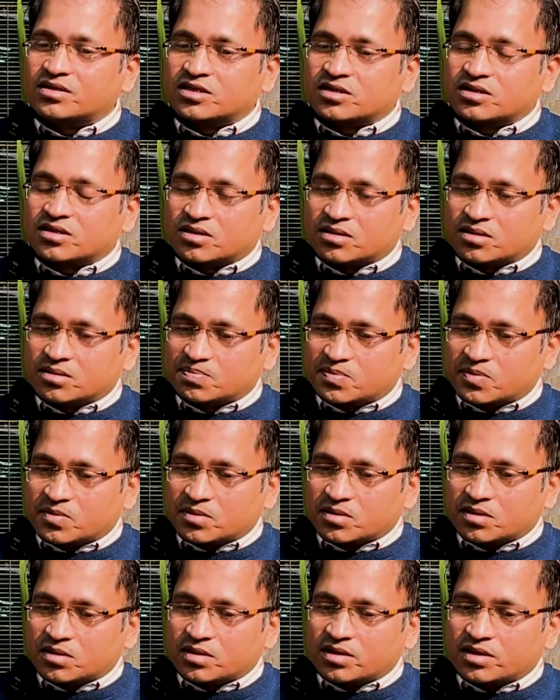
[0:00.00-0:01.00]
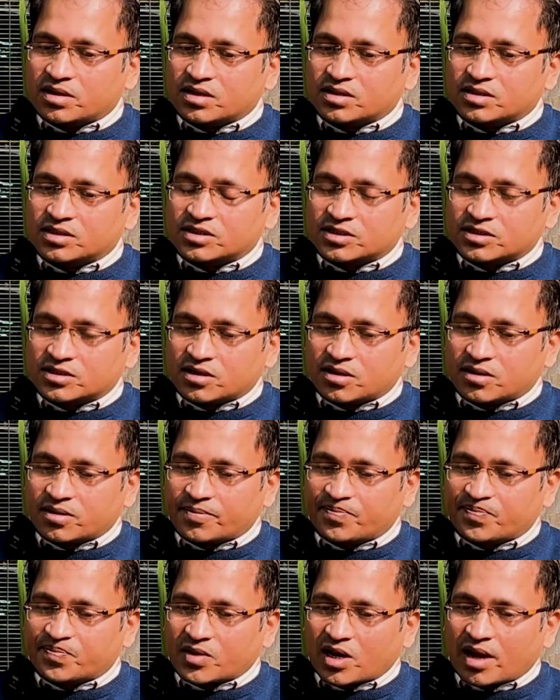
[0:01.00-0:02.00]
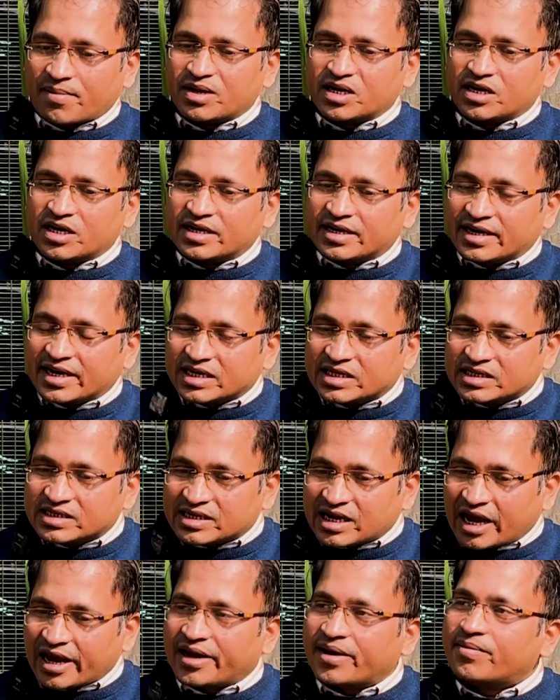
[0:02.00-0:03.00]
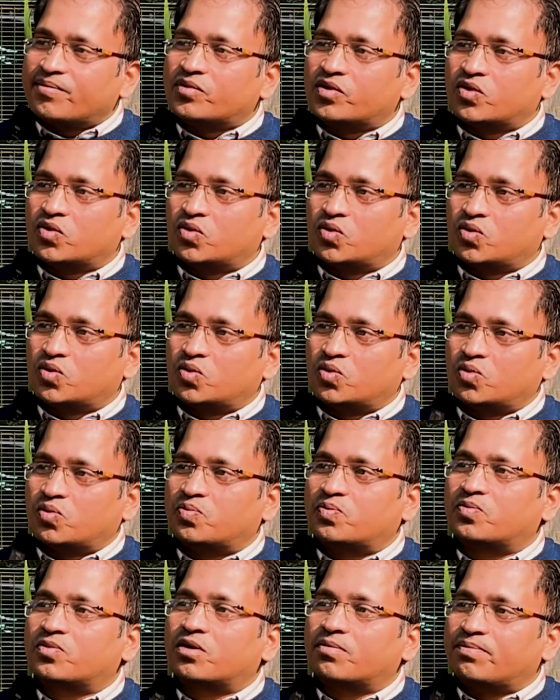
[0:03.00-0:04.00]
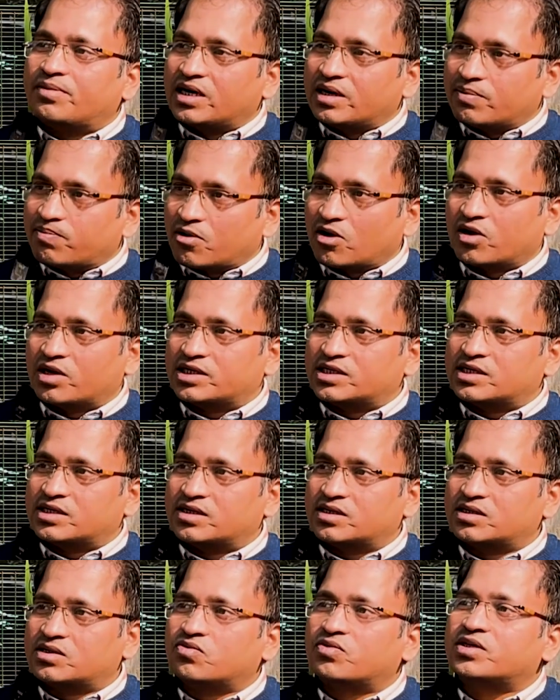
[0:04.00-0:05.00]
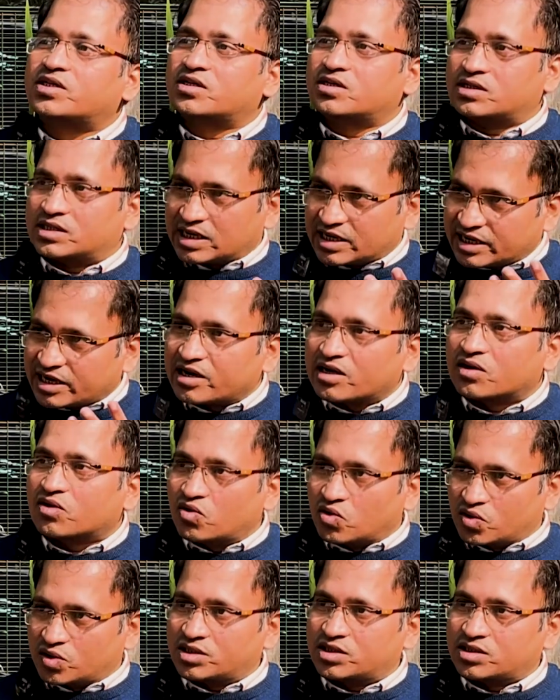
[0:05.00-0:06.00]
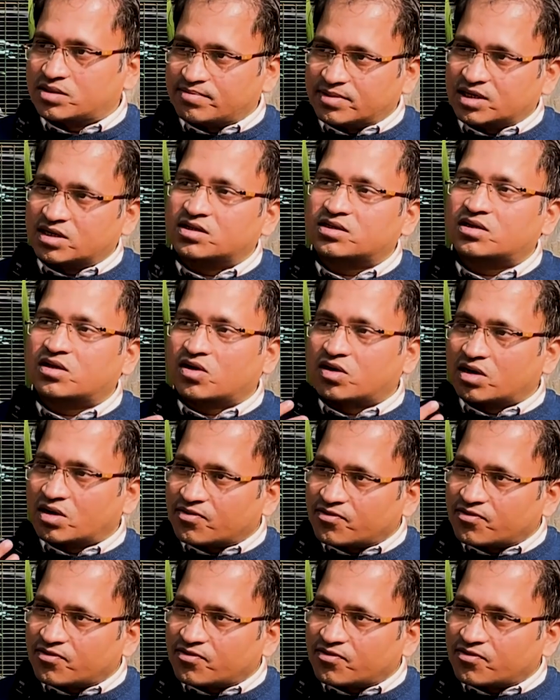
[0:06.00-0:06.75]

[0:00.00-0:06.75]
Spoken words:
is I mean, it takes time to build policies, which is again good, because a lot of